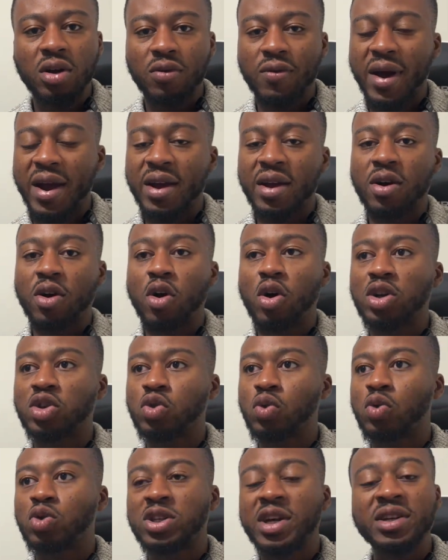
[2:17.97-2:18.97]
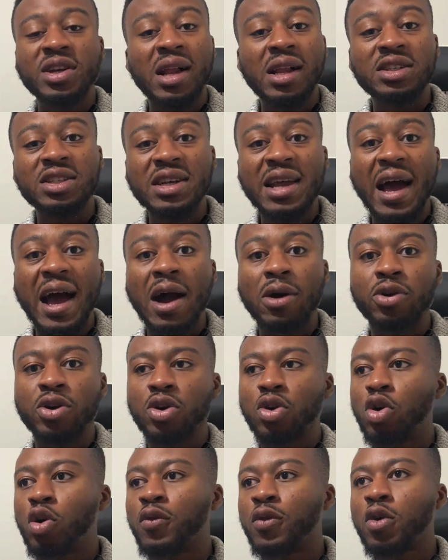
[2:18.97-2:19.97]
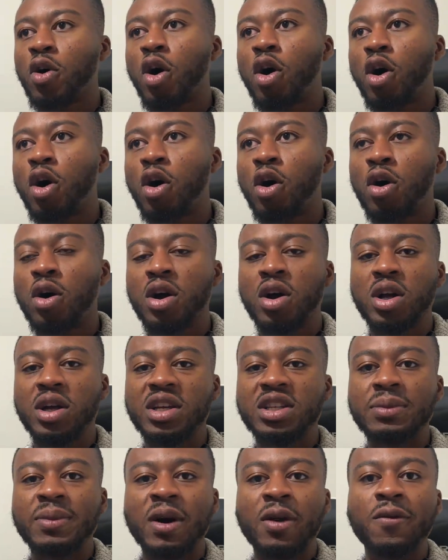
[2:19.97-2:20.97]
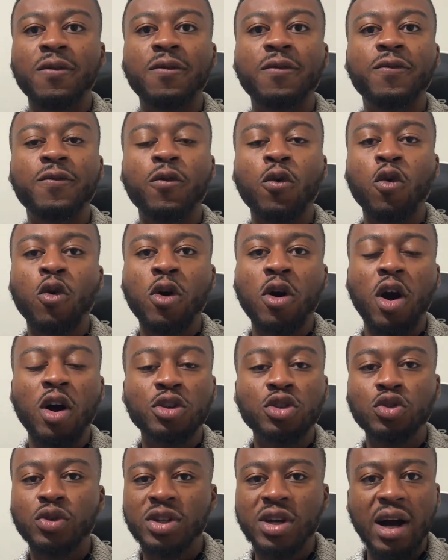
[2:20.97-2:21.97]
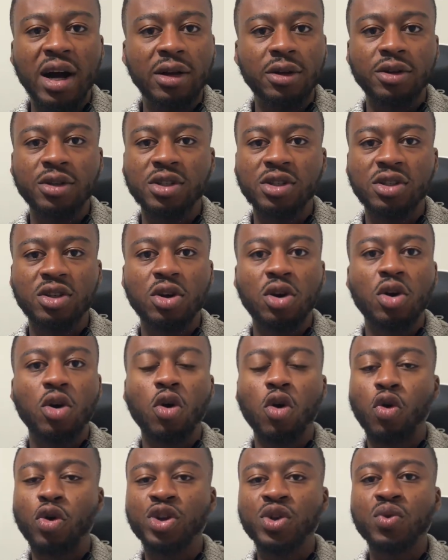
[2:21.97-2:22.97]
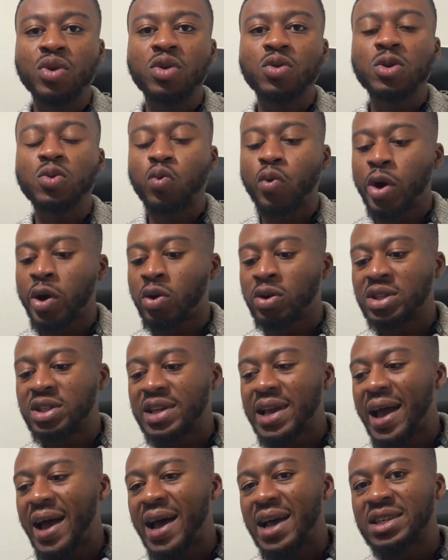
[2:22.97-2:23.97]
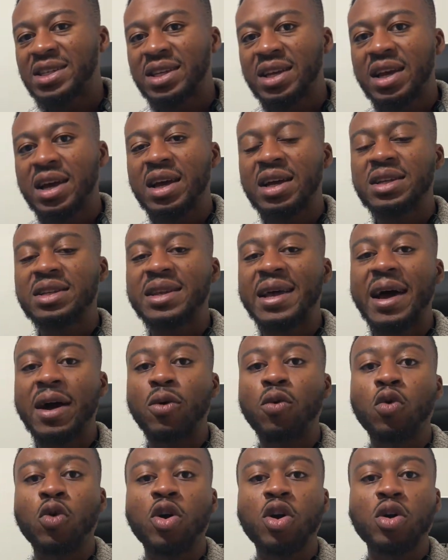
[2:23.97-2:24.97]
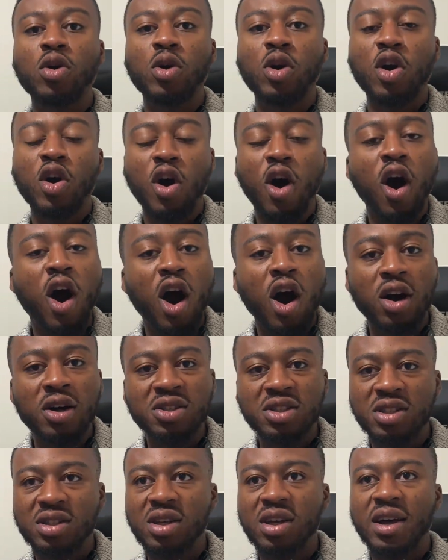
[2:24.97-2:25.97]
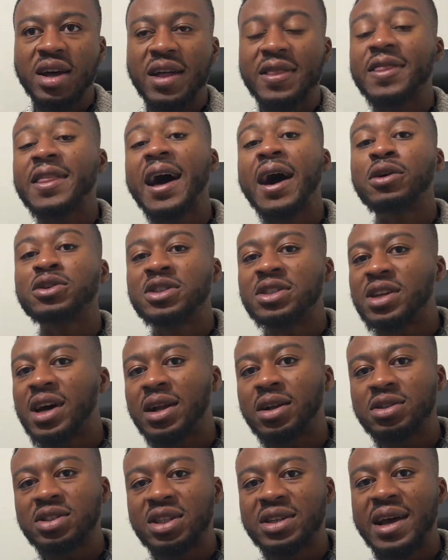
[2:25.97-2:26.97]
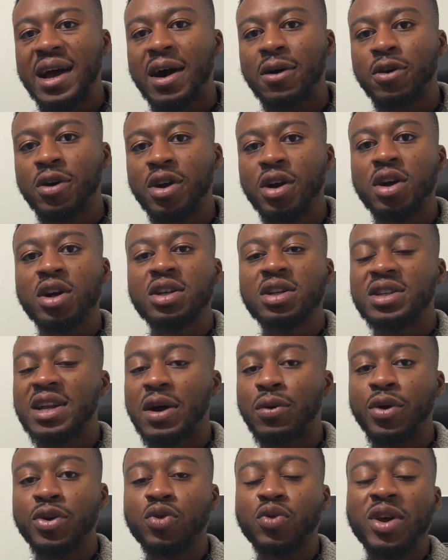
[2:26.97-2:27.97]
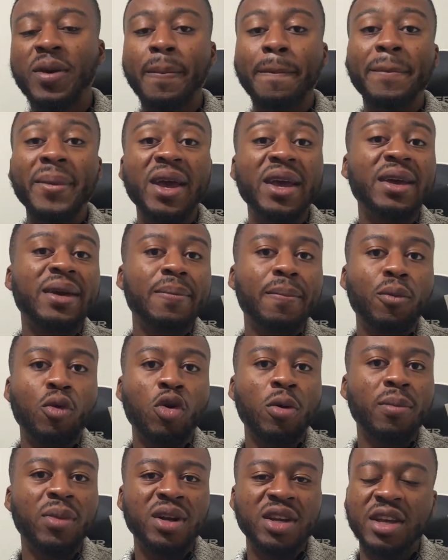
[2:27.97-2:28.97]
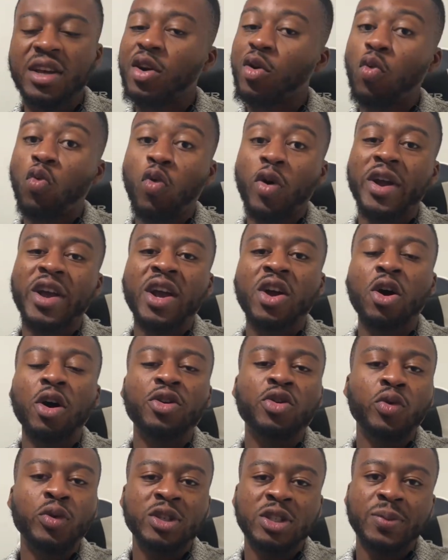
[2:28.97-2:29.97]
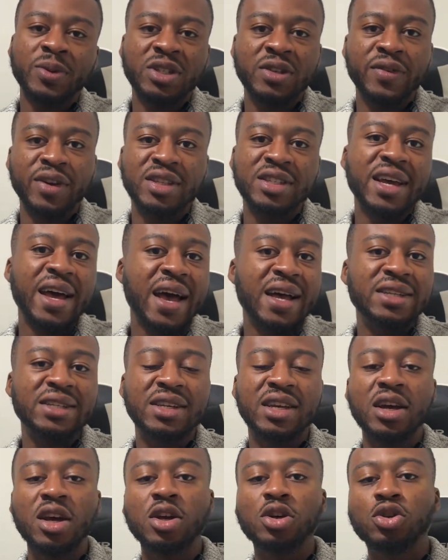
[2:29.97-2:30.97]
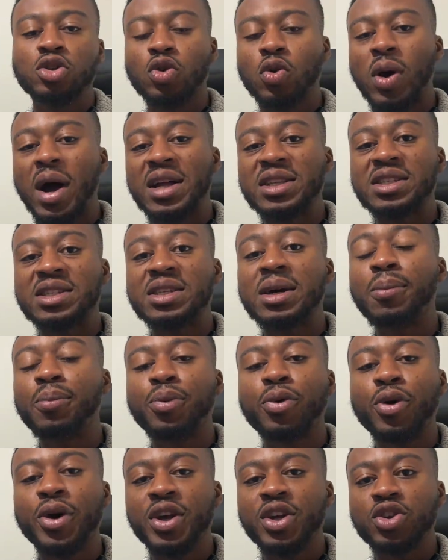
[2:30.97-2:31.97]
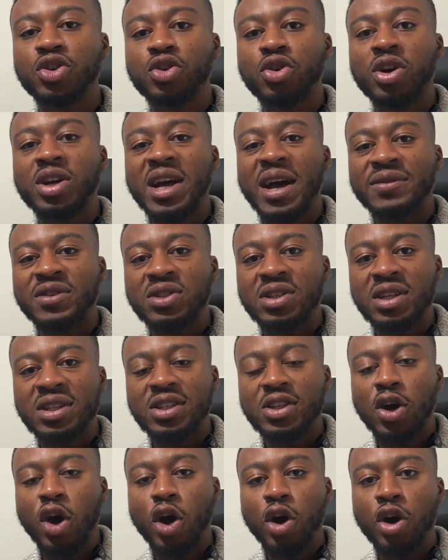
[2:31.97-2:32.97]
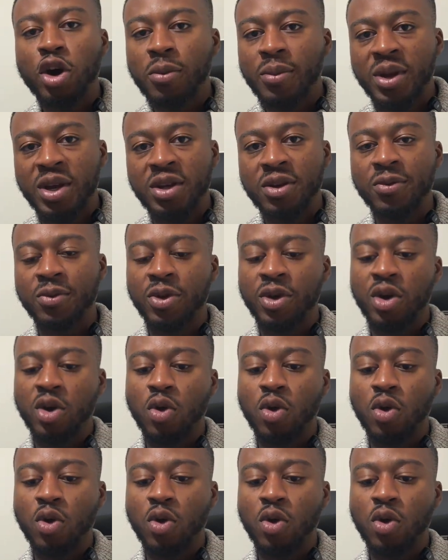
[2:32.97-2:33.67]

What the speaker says: right? So $10 an hour overall is about $400. Or do you want to work on tasks that will cost $1,000 an hour? That way you can make more money working on those specific tasks. So at some point, you're going to have to determine